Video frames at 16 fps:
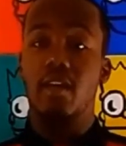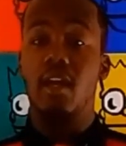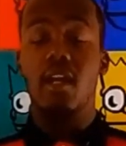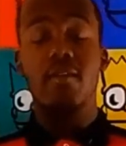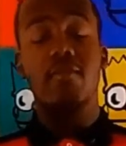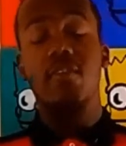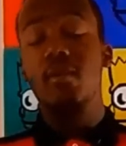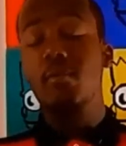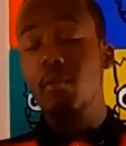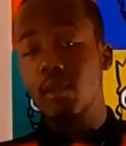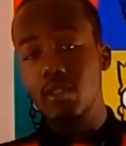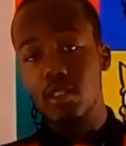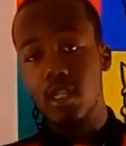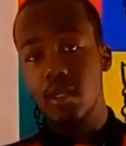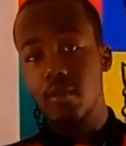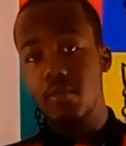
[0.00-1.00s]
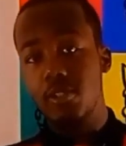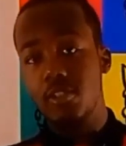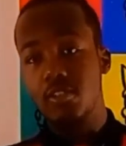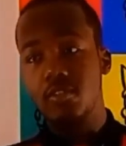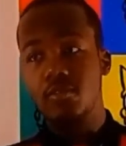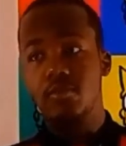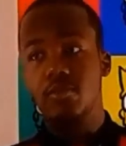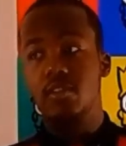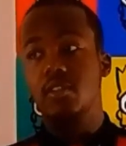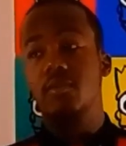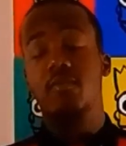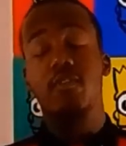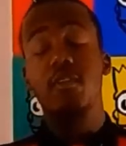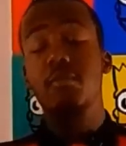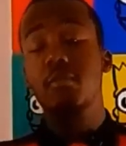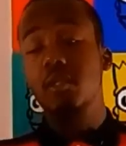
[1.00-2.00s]
and females can be too.
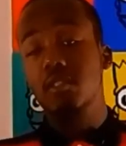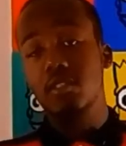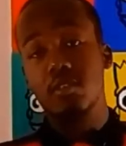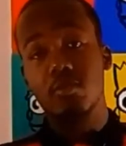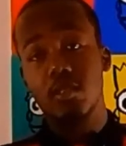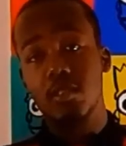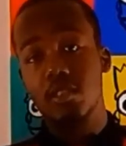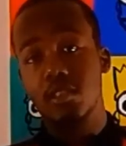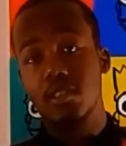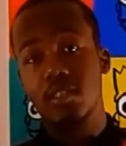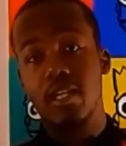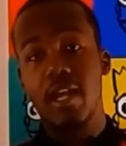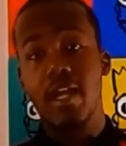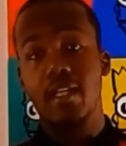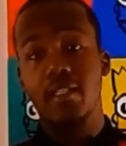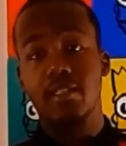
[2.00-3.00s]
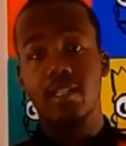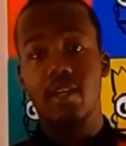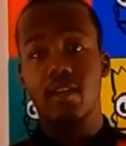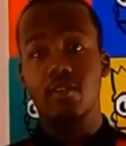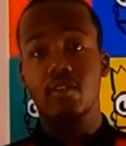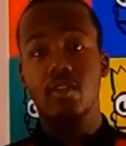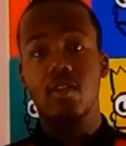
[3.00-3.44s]
Females is worse as guys now.